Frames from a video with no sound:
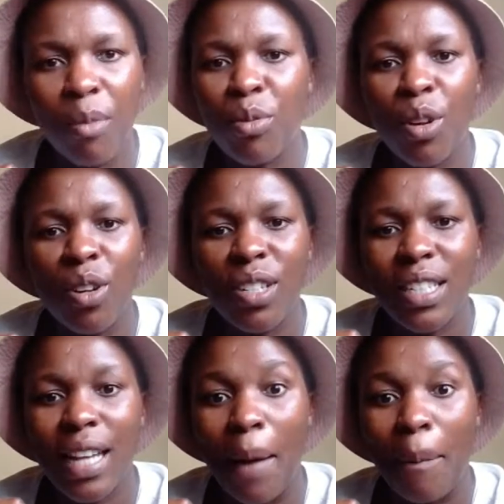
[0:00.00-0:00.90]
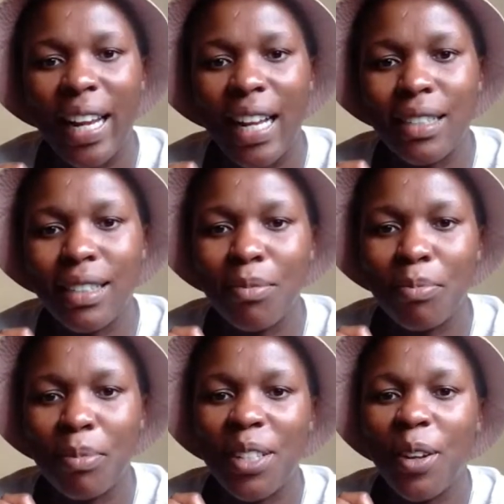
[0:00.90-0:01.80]
I'm not a plant
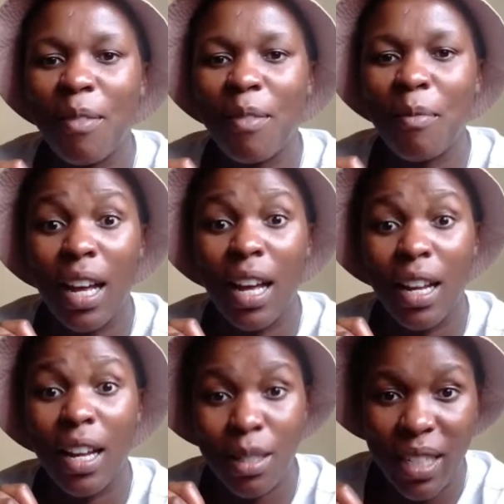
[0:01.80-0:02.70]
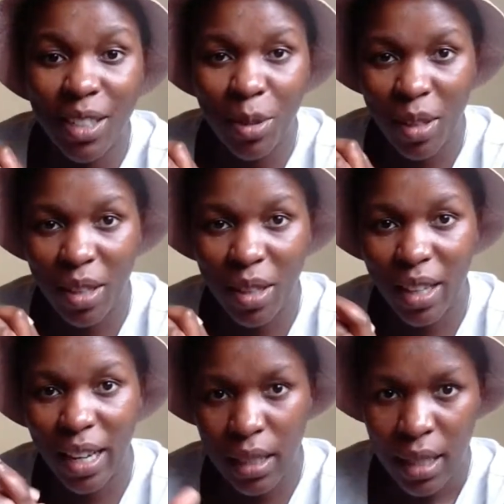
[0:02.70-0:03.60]
person. My husband deals with
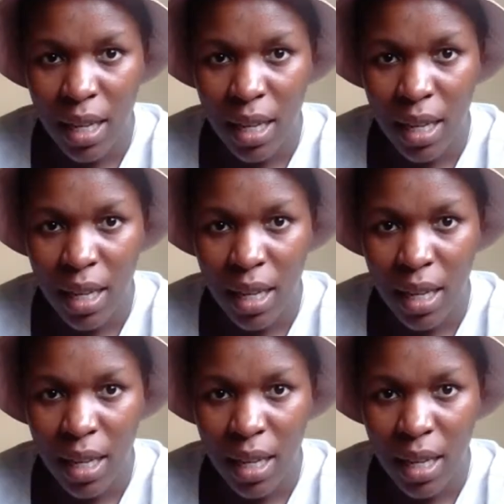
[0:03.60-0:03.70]
that.